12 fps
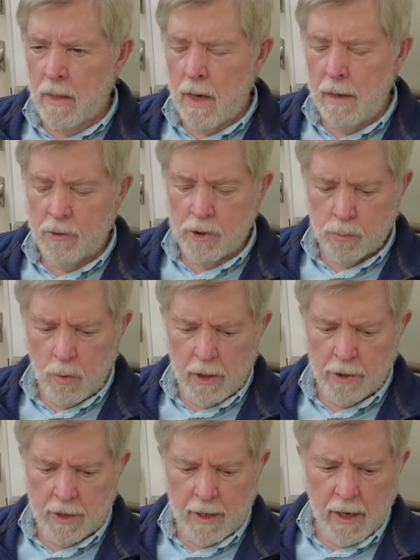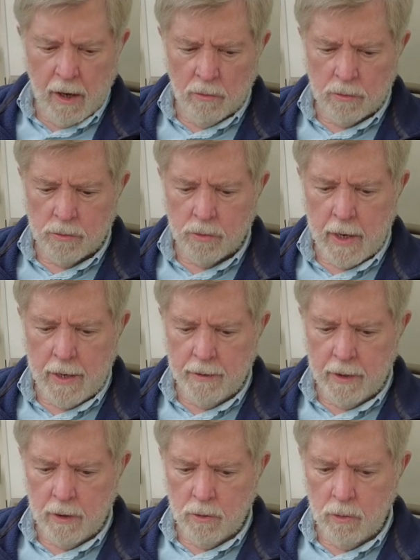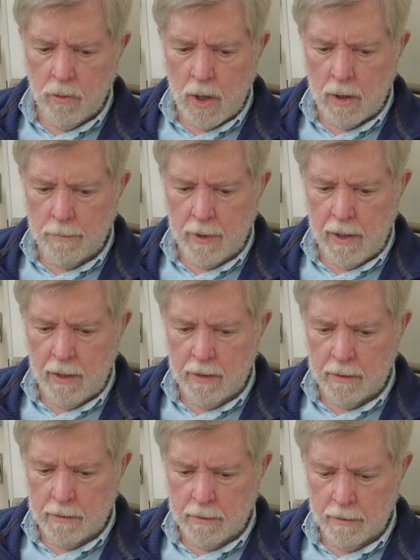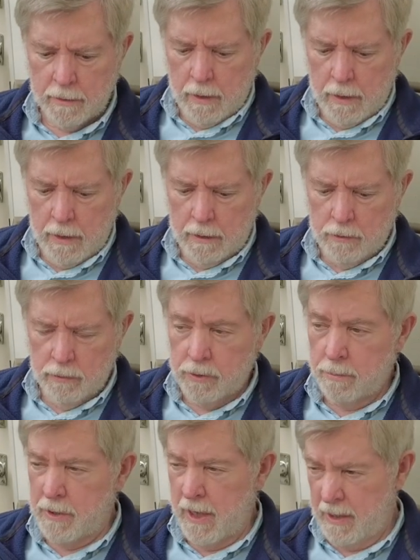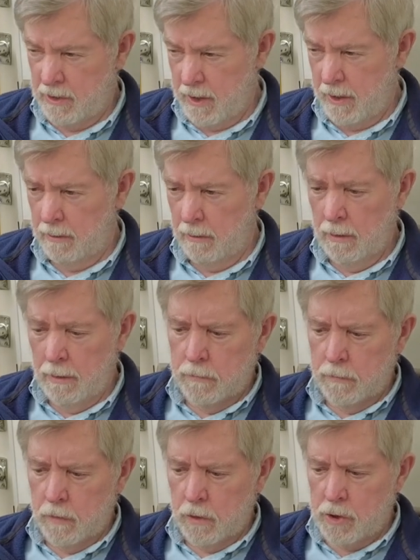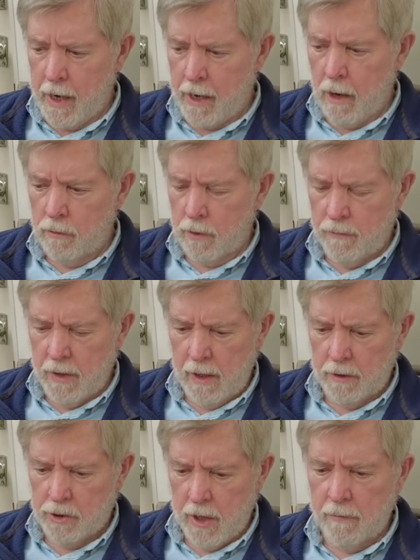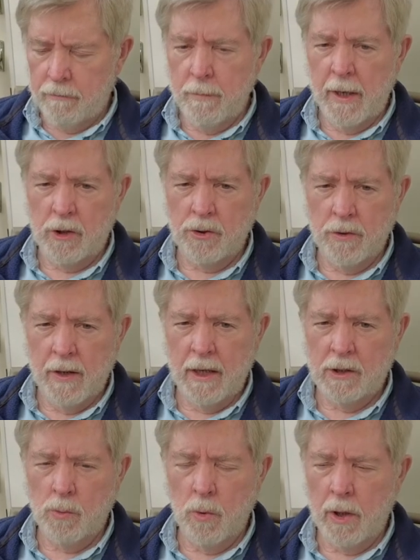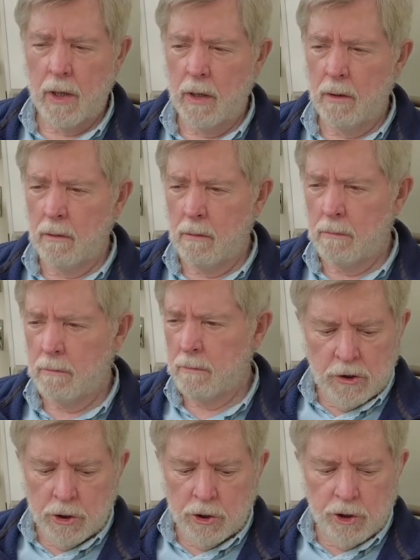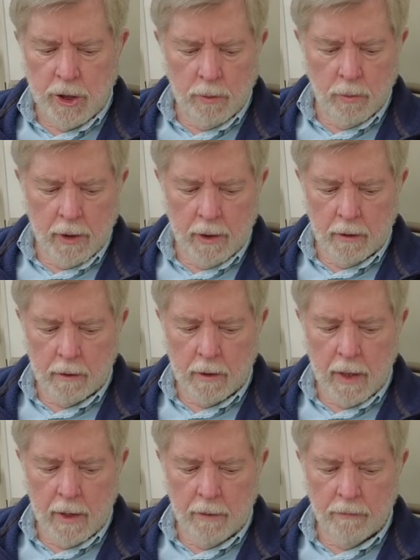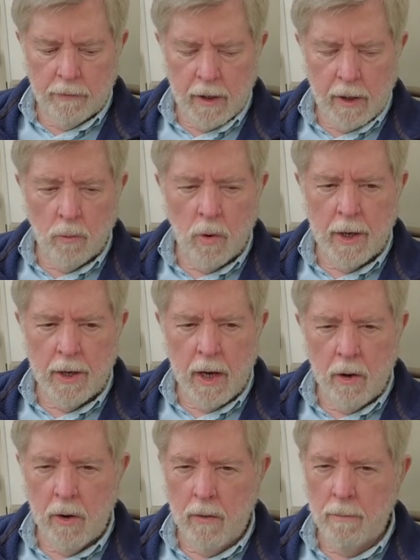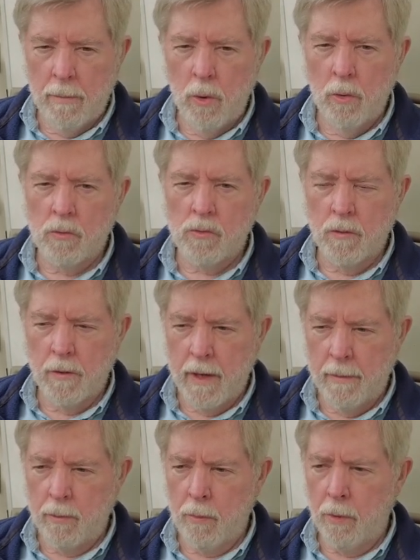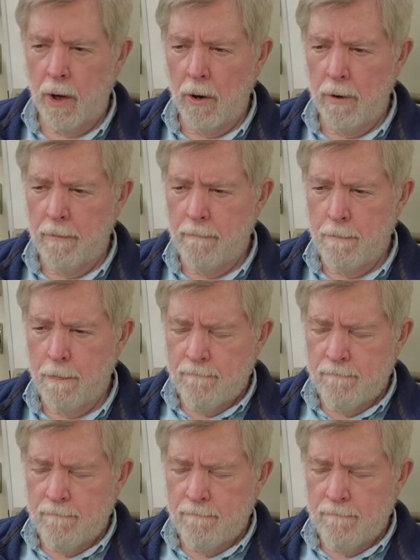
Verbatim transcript: I just wanted to get out, try the new autopilot, uh, do some testing, check out the VHF, make sure that's working. Just generally kind of get a rundown on the boat so that I'm prepared